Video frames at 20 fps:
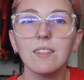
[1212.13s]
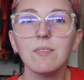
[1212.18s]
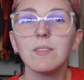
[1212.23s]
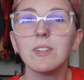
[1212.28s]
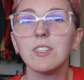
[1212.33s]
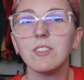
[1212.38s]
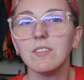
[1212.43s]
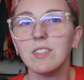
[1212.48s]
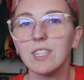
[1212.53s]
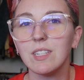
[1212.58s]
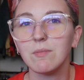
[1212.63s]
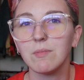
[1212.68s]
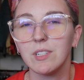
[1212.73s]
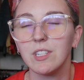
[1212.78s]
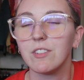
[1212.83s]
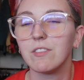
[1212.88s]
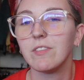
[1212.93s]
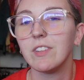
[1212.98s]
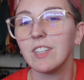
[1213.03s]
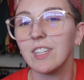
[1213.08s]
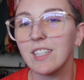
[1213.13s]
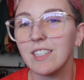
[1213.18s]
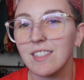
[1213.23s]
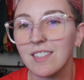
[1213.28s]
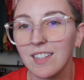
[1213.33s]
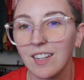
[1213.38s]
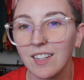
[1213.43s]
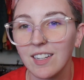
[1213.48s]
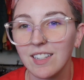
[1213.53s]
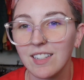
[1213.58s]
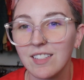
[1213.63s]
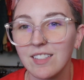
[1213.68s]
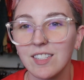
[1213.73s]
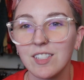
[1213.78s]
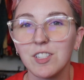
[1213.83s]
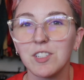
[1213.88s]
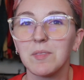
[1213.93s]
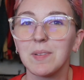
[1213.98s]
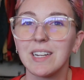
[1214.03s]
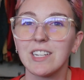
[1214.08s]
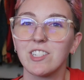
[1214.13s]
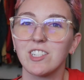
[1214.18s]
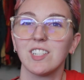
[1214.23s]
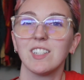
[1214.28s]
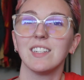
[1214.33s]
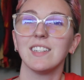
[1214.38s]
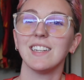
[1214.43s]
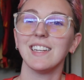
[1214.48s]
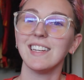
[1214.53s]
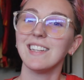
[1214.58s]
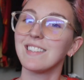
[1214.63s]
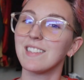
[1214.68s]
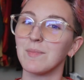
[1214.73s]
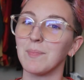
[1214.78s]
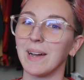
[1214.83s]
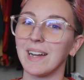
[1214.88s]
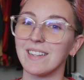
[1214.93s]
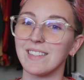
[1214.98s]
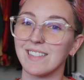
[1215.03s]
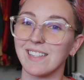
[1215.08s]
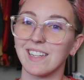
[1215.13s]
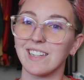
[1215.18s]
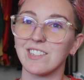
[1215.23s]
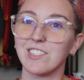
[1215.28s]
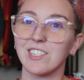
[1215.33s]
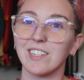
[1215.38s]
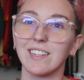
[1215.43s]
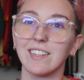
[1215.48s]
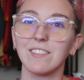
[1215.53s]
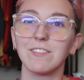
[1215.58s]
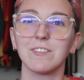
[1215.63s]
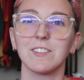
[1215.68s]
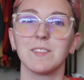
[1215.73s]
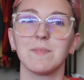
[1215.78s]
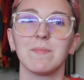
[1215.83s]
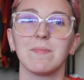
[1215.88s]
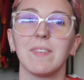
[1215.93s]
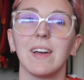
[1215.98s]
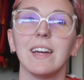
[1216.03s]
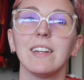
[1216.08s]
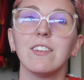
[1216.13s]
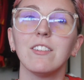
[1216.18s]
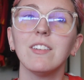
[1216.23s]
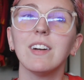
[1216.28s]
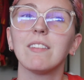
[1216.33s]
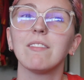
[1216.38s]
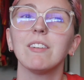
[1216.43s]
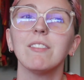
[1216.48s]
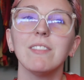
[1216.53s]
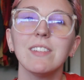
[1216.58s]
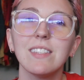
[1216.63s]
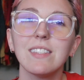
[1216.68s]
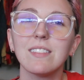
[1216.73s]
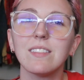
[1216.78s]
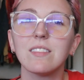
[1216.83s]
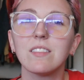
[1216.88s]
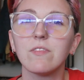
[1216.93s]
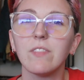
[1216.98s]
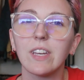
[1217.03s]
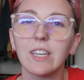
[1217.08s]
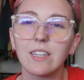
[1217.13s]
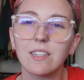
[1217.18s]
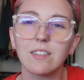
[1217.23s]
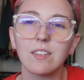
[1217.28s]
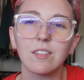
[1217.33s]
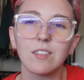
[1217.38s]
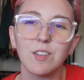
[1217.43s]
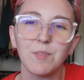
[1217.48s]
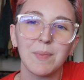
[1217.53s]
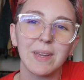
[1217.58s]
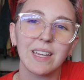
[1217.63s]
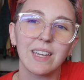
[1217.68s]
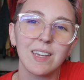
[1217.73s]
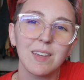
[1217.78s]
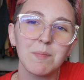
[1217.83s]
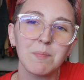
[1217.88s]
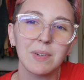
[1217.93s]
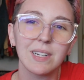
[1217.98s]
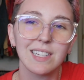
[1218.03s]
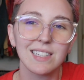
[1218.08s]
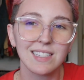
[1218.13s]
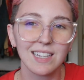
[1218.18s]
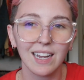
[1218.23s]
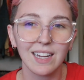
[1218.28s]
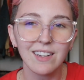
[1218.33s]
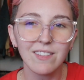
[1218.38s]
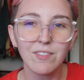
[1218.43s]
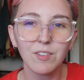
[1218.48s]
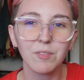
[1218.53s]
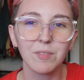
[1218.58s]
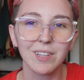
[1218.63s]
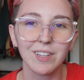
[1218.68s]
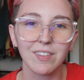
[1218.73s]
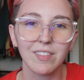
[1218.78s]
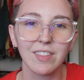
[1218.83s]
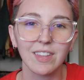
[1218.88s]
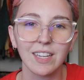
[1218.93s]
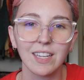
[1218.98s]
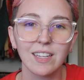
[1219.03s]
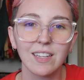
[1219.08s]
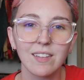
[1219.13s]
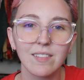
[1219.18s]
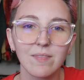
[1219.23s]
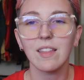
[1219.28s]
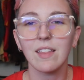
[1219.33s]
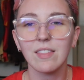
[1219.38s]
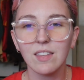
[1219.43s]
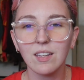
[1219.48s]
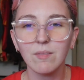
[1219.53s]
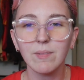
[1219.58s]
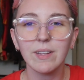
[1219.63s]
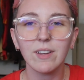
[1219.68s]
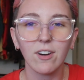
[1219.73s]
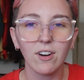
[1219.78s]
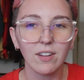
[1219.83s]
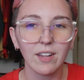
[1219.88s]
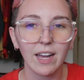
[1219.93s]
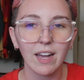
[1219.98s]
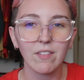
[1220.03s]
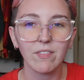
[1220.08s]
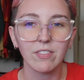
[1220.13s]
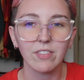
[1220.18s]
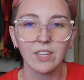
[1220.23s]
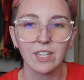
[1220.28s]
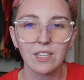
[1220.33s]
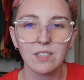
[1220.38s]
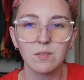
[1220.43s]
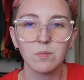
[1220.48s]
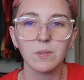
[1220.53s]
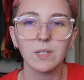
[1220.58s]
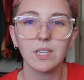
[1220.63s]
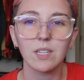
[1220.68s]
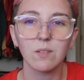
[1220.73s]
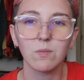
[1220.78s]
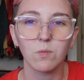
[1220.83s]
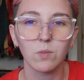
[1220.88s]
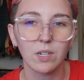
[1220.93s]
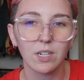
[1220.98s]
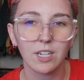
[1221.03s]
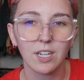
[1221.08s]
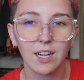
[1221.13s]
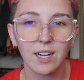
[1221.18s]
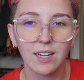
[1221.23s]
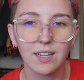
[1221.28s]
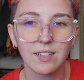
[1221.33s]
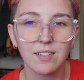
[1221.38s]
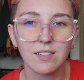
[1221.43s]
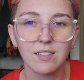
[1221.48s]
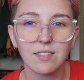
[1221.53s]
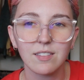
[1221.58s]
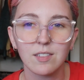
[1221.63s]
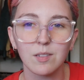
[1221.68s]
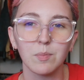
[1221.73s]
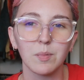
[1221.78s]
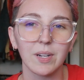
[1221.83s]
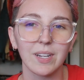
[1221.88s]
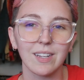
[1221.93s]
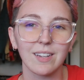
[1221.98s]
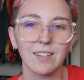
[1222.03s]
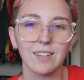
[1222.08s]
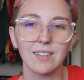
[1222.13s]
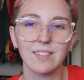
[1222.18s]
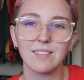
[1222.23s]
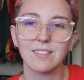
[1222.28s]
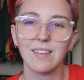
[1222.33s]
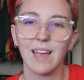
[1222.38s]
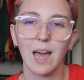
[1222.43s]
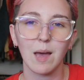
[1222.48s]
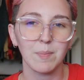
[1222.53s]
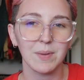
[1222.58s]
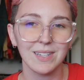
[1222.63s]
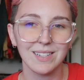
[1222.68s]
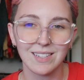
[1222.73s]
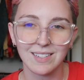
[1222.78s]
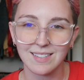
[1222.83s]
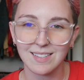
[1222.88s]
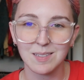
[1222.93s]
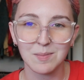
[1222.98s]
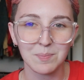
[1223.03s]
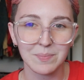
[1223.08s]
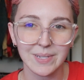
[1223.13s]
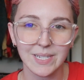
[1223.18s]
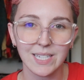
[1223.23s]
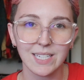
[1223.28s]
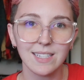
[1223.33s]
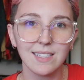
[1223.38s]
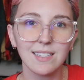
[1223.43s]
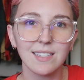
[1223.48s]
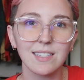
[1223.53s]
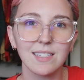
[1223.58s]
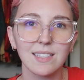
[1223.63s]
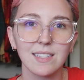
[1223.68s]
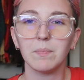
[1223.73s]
what you need when you're feeling stuck in a situation is a mindset shift. I know everyone says fake it till you make it, but it's kind of a real thing. I think we all have things we can work on to bring us happiness and peace.